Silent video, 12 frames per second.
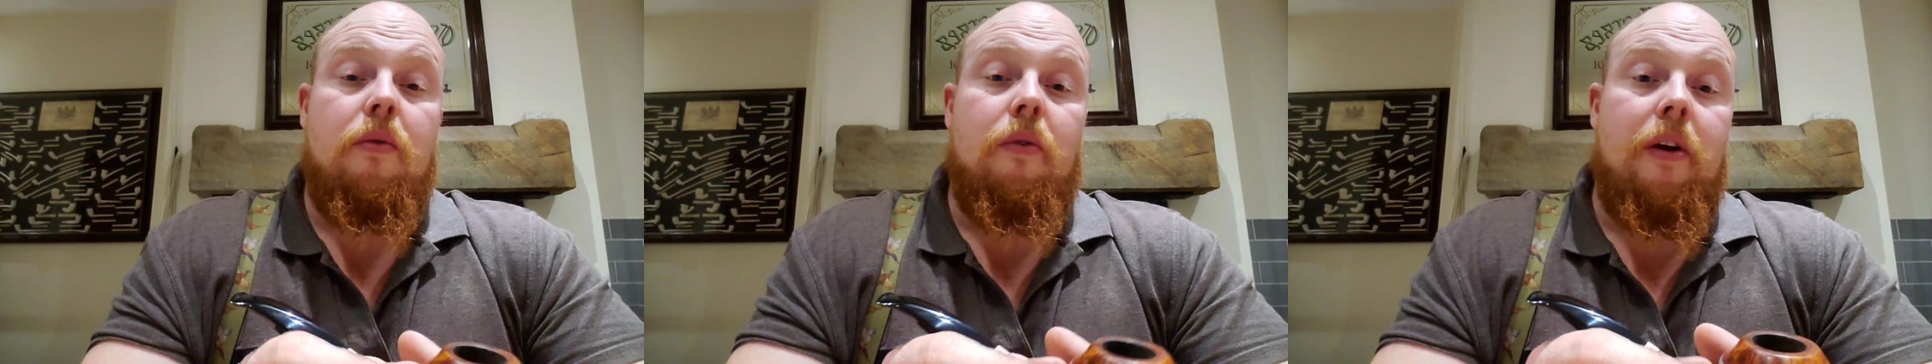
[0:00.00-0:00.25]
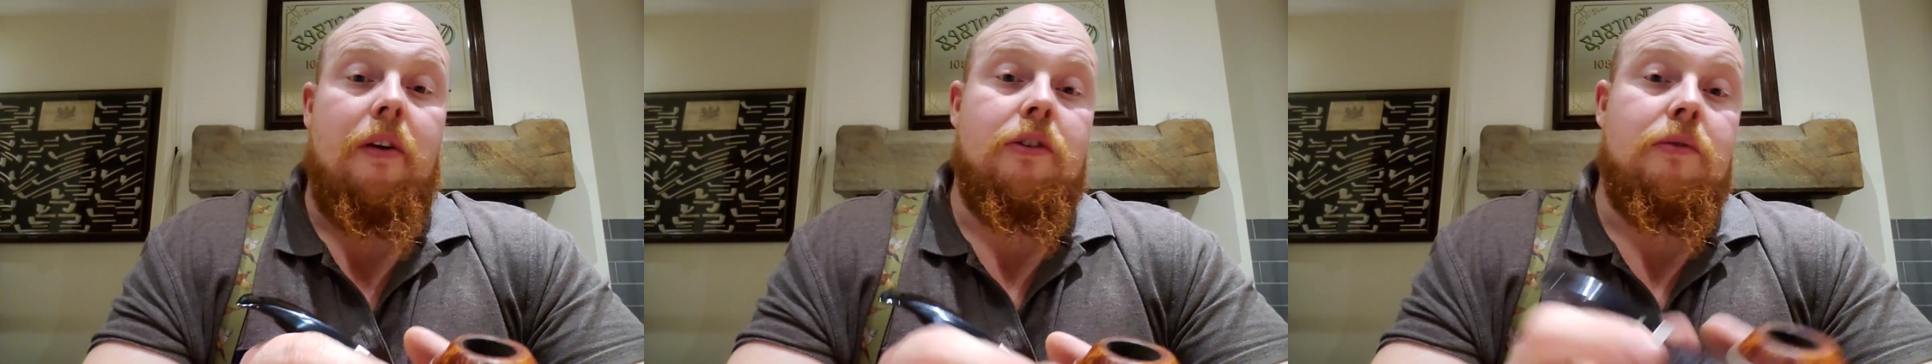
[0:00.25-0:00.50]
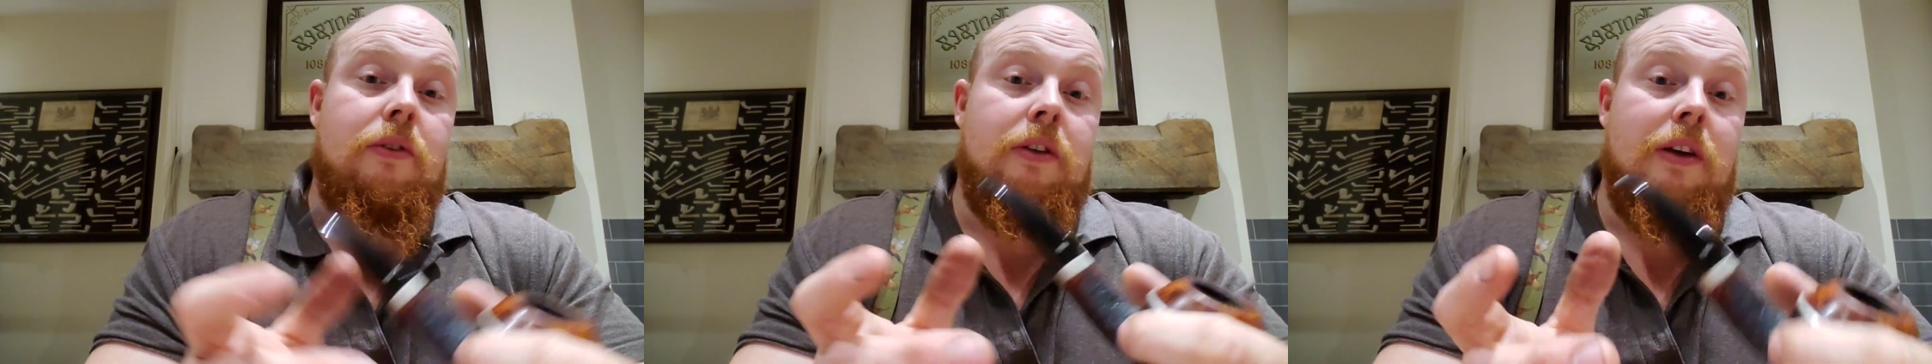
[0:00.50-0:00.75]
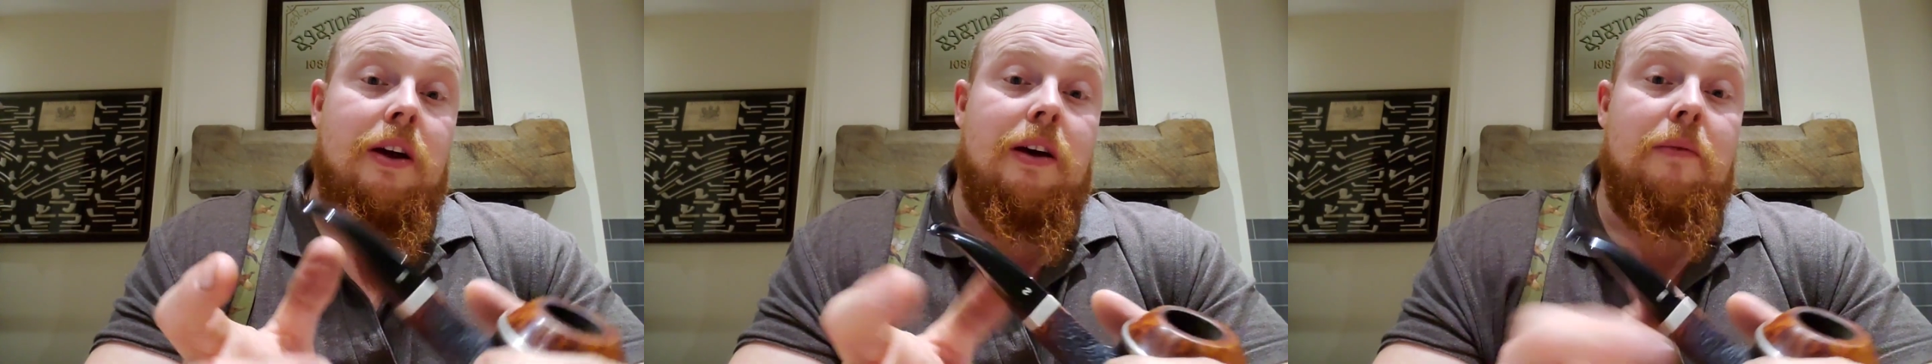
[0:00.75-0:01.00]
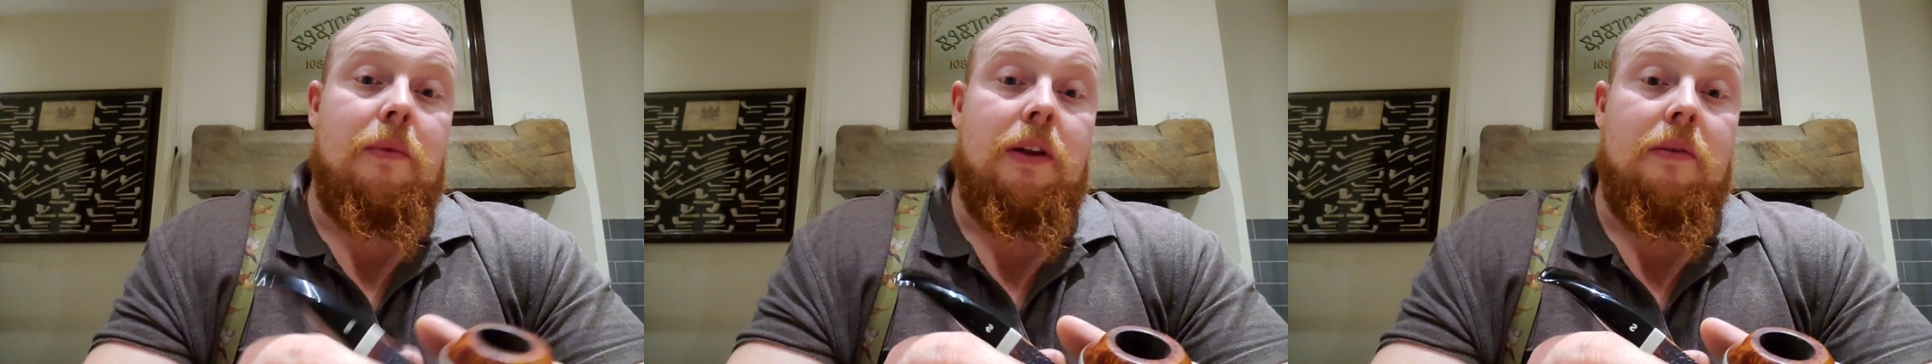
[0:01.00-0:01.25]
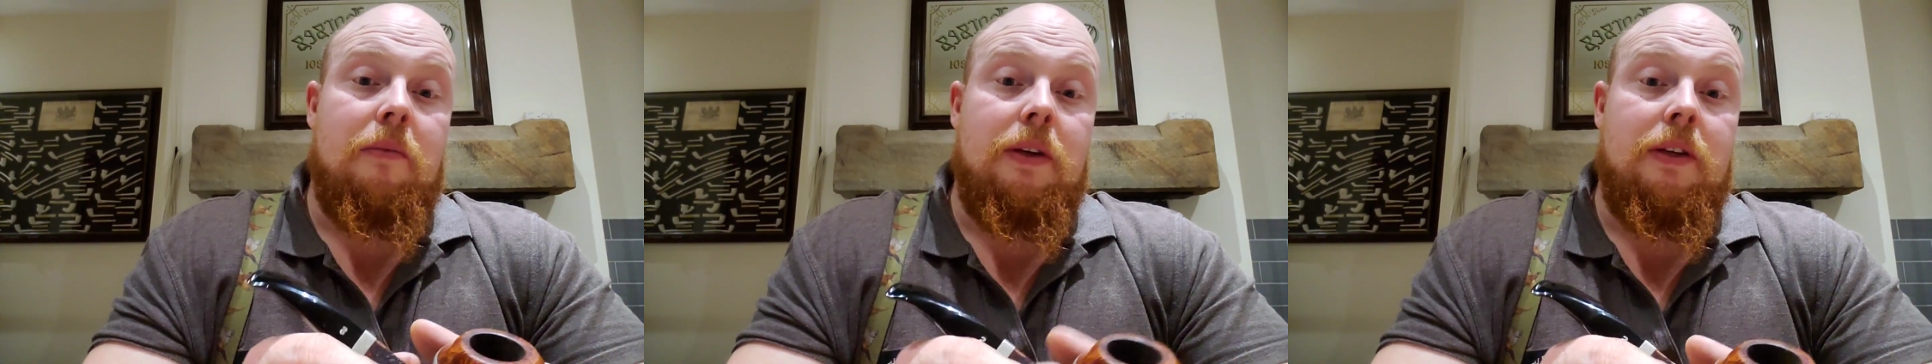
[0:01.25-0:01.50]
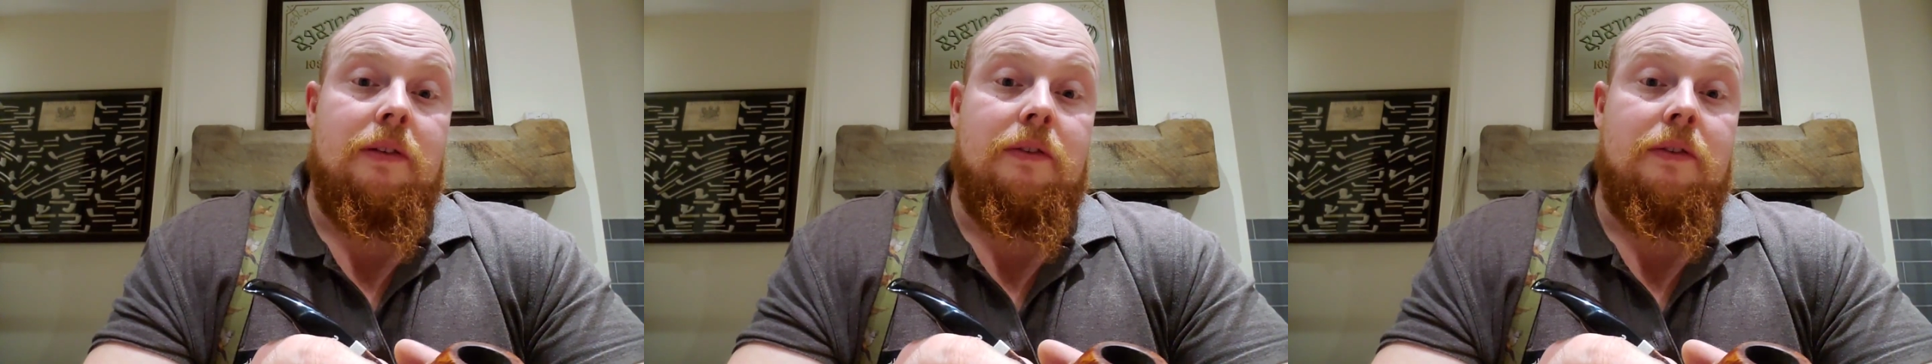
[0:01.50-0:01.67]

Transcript: Whereas with a 9mm